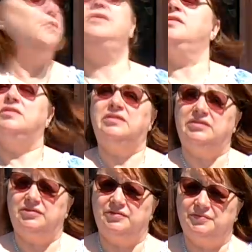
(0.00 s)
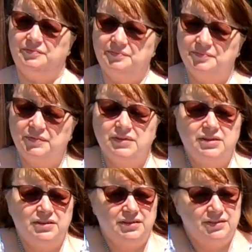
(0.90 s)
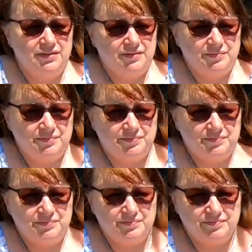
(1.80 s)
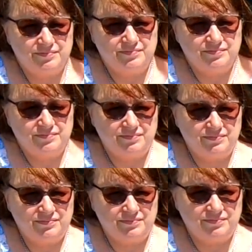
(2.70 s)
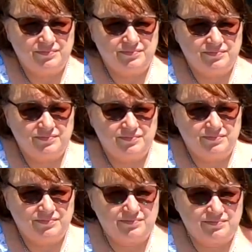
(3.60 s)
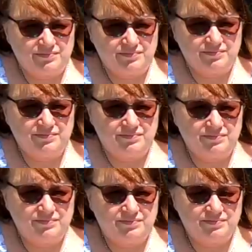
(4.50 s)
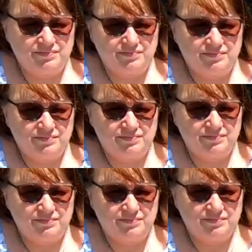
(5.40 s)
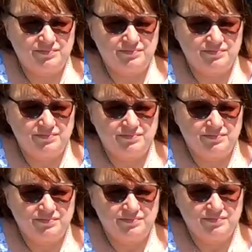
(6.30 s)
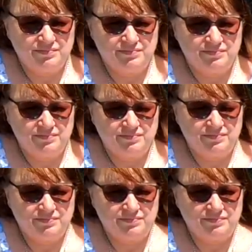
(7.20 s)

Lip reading: [no speech]